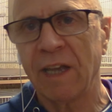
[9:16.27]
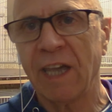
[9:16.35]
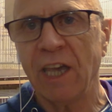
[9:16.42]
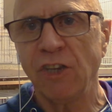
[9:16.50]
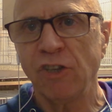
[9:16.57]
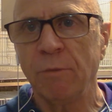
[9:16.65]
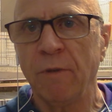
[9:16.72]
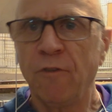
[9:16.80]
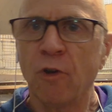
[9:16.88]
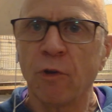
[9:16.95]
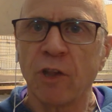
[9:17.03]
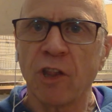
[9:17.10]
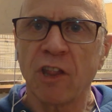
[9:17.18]
Cage number
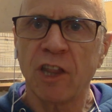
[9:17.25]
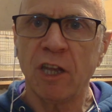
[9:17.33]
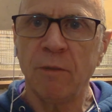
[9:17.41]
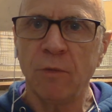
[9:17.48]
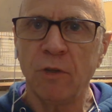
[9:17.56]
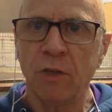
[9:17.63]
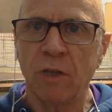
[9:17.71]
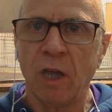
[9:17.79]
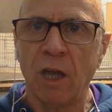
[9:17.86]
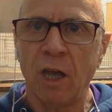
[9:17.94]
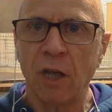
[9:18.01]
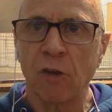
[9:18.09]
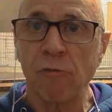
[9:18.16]
4 is a cinnamon
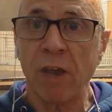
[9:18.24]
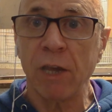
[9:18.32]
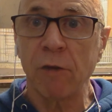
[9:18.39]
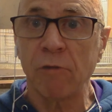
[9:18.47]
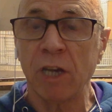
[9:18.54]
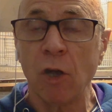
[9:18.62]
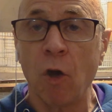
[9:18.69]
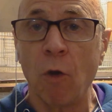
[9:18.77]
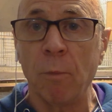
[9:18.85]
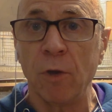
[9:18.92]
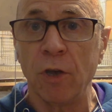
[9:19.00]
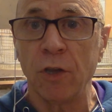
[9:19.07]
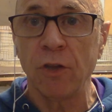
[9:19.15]
grey-green
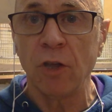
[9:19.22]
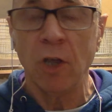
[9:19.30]
cockbird